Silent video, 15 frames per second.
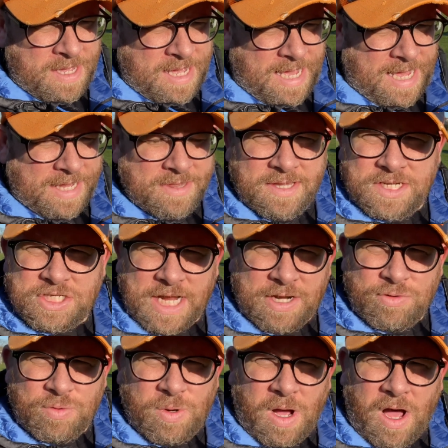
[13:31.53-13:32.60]
and the
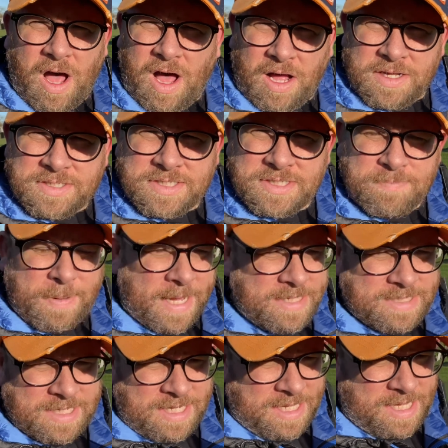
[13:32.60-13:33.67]
general arts.
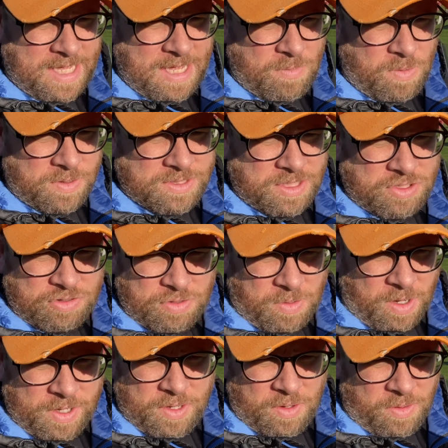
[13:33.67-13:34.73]
Basically, he was a true
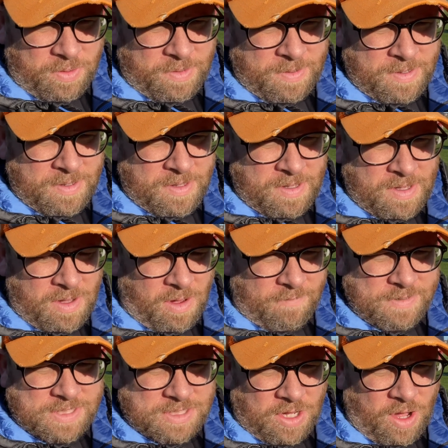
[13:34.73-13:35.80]
icon of
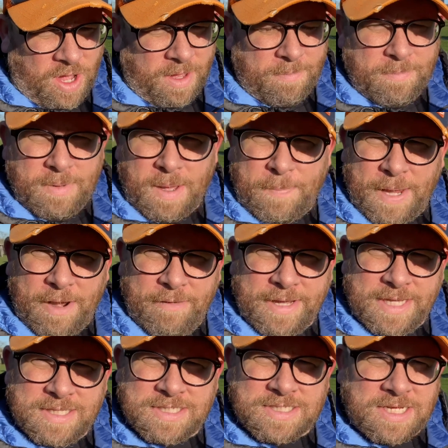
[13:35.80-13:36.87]
his time, appearing
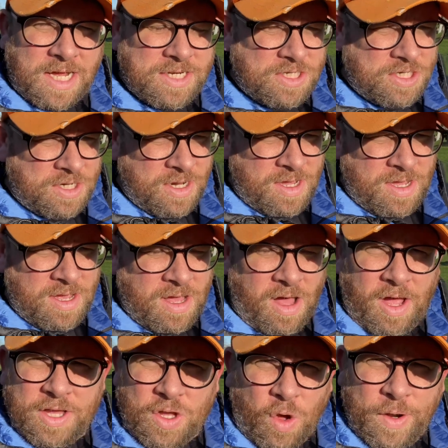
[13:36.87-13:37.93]
in such
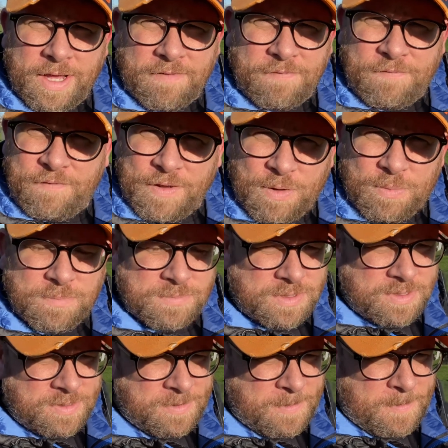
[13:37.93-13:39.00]
iconic
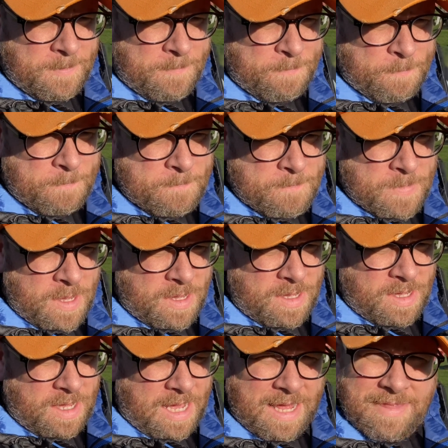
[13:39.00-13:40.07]
films.
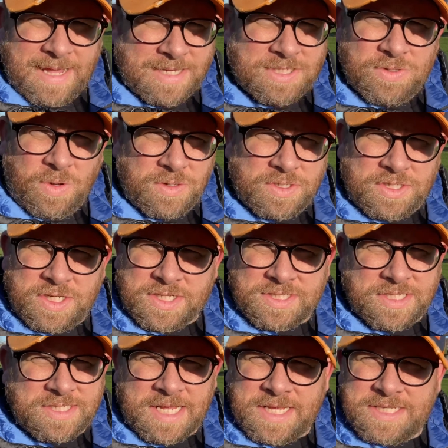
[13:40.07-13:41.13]
And that's not just to
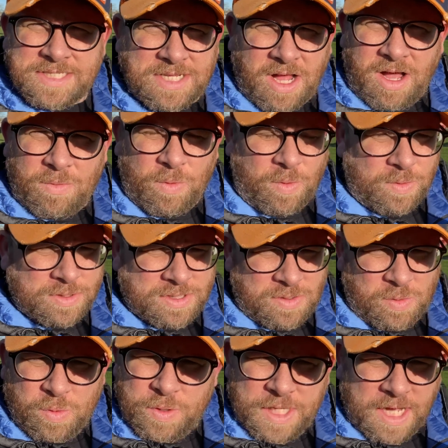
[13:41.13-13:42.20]
say Star Wars,
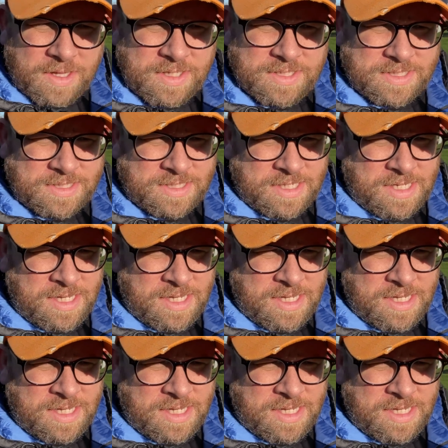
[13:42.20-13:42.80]
all the others